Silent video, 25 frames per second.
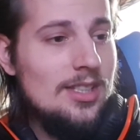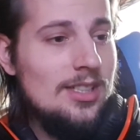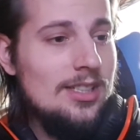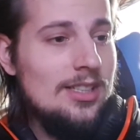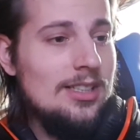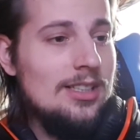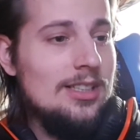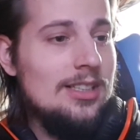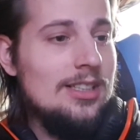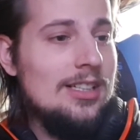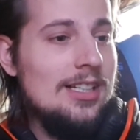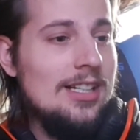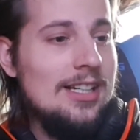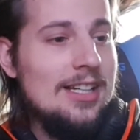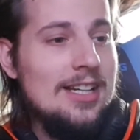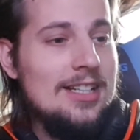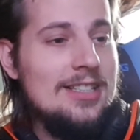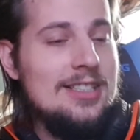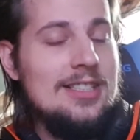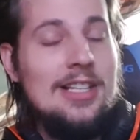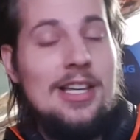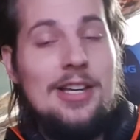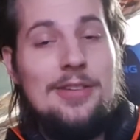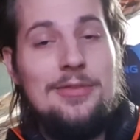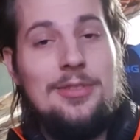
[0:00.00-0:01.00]
Uh, I
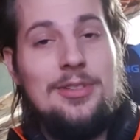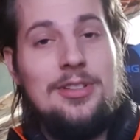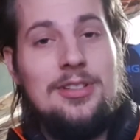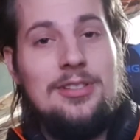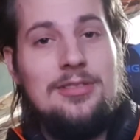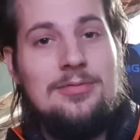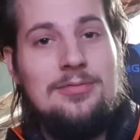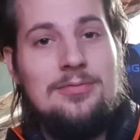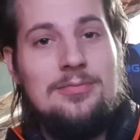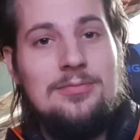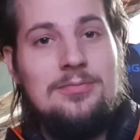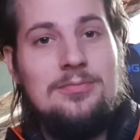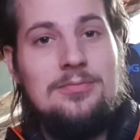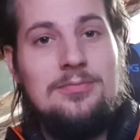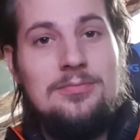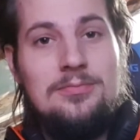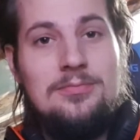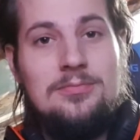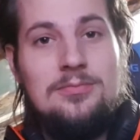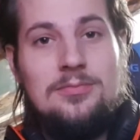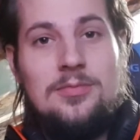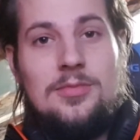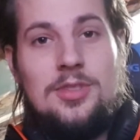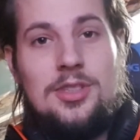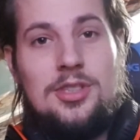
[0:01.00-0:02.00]
actually have a
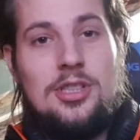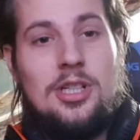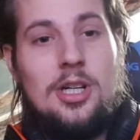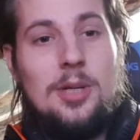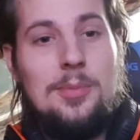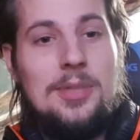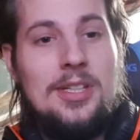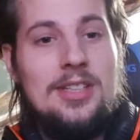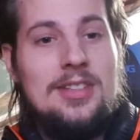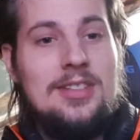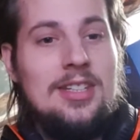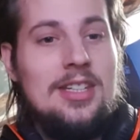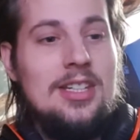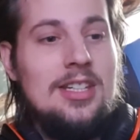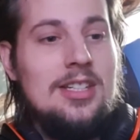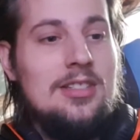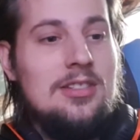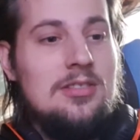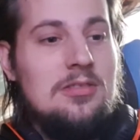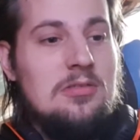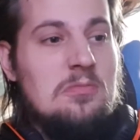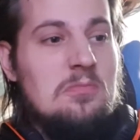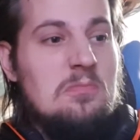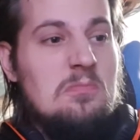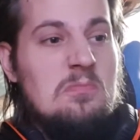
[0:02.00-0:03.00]
job that
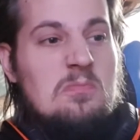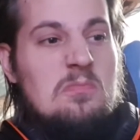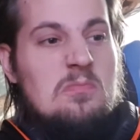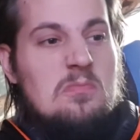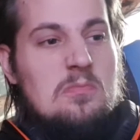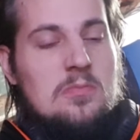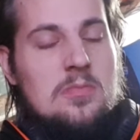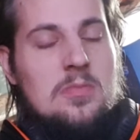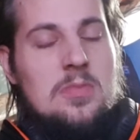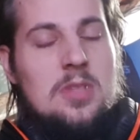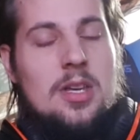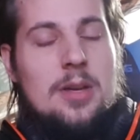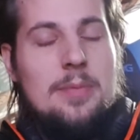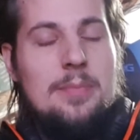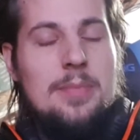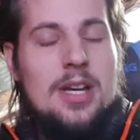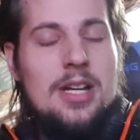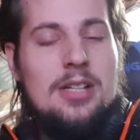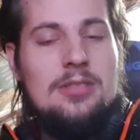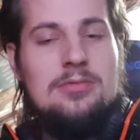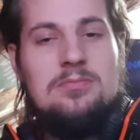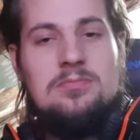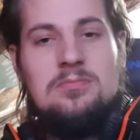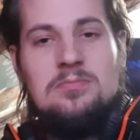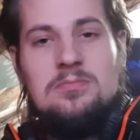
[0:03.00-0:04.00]
takes
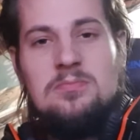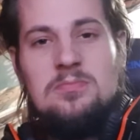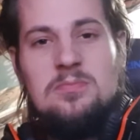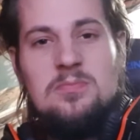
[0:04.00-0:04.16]
about